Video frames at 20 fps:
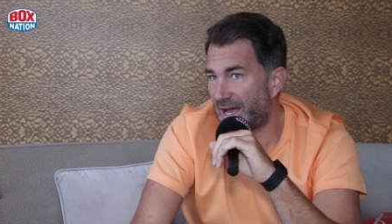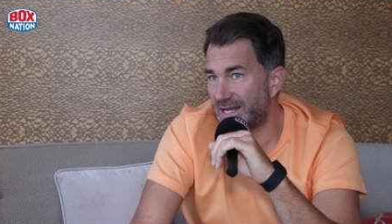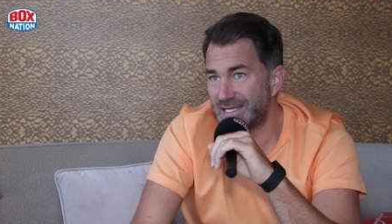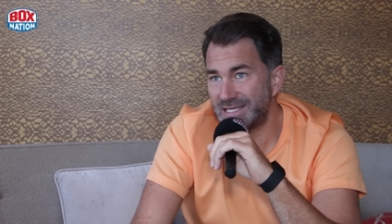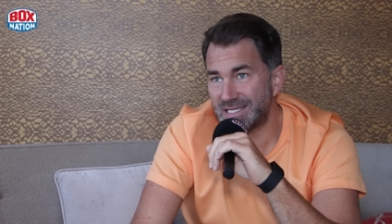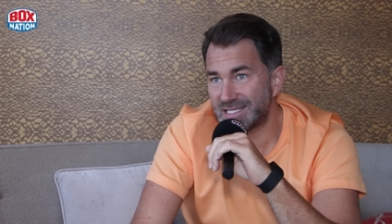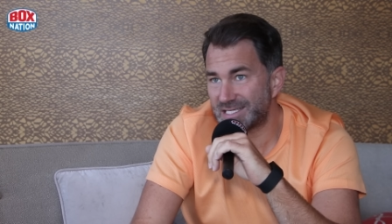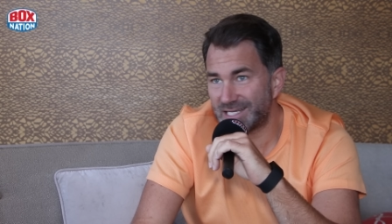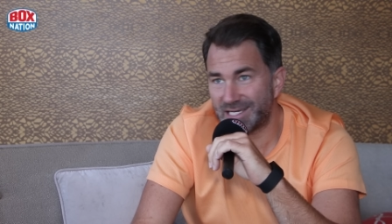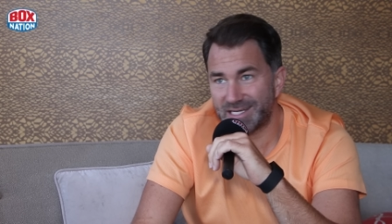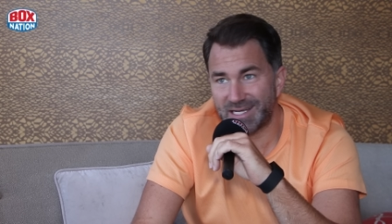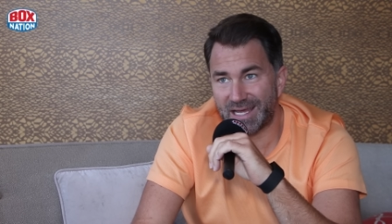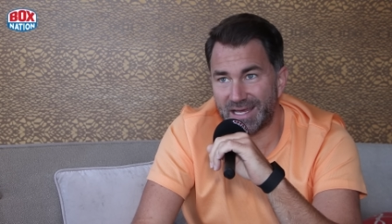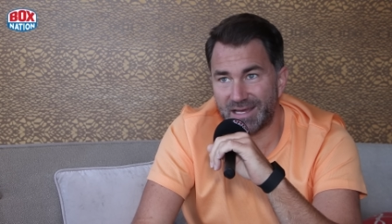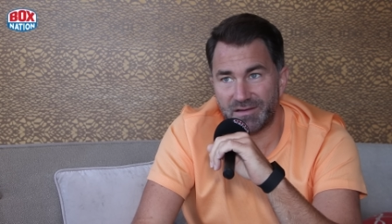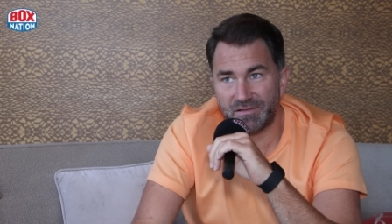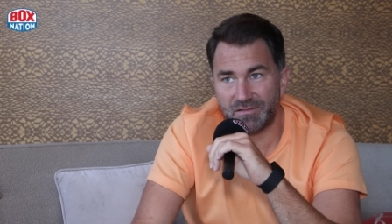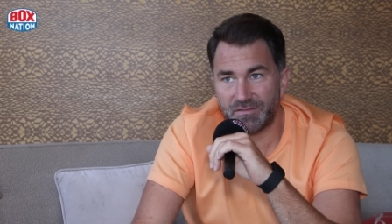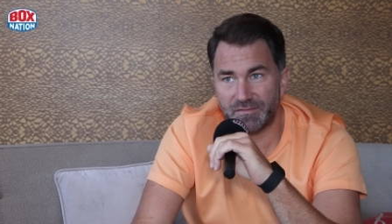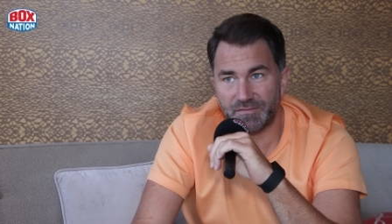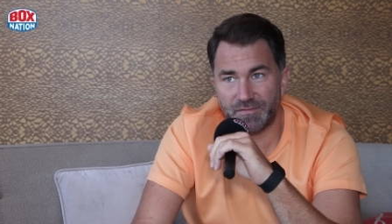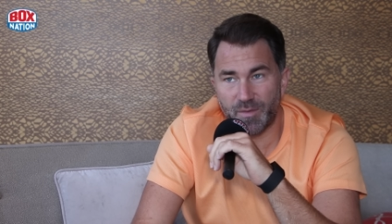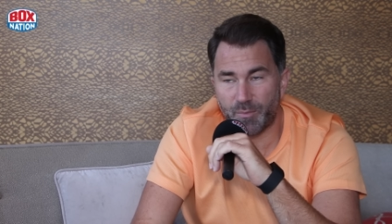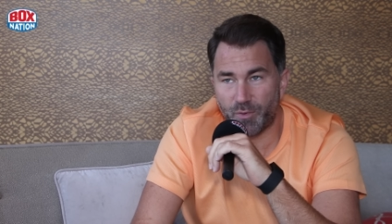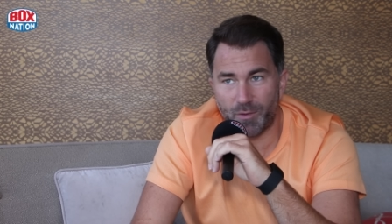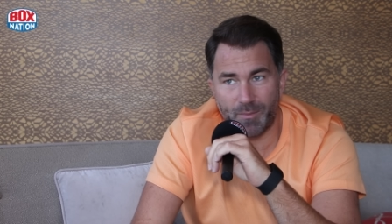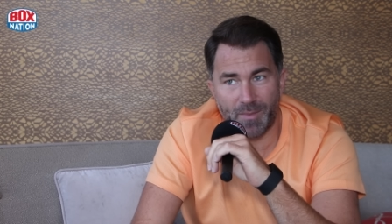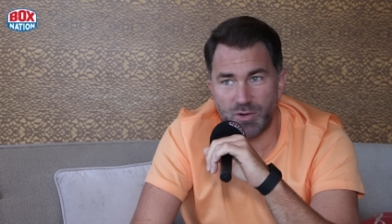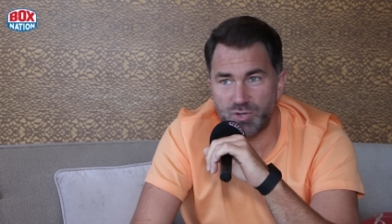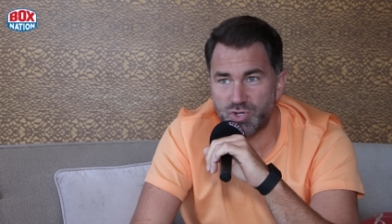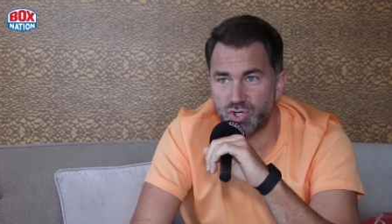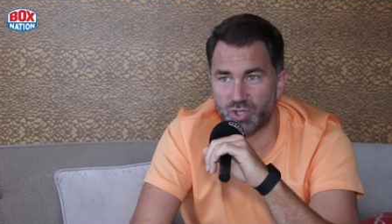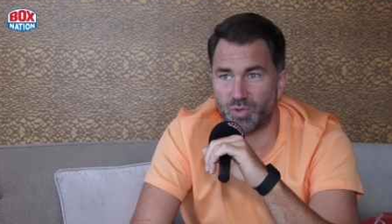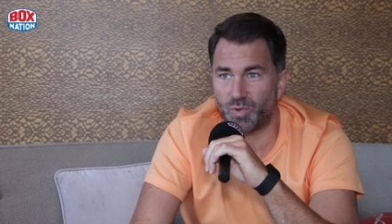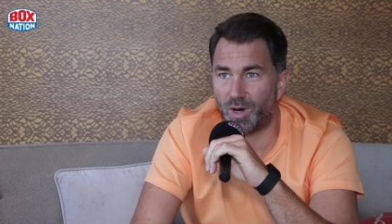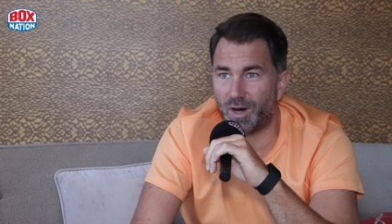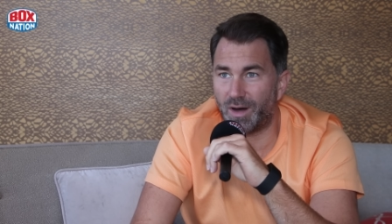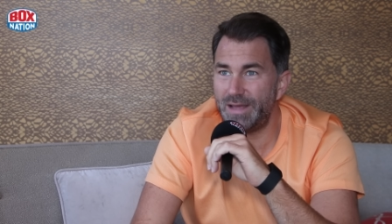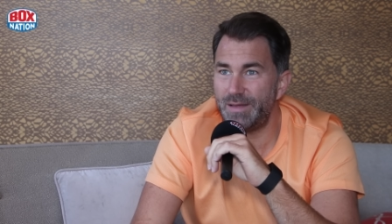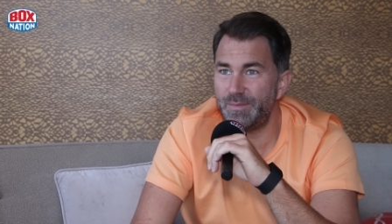I didn't say that for
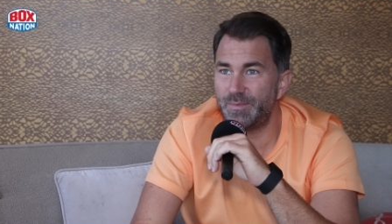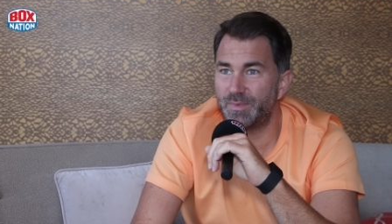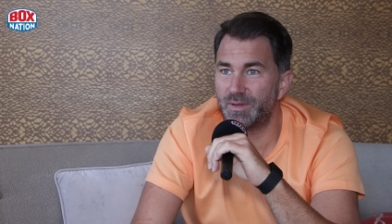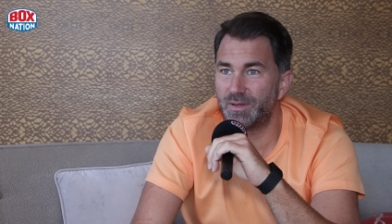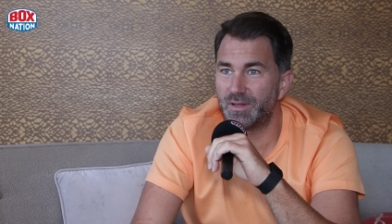promotional hype.